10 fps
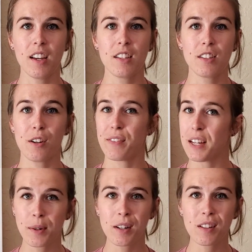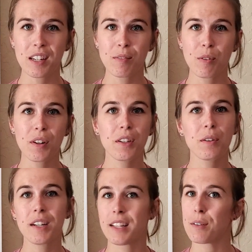So if that's what you're looking for,
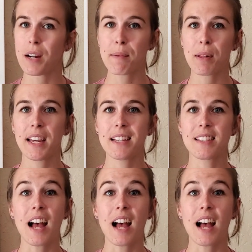you're in the right place.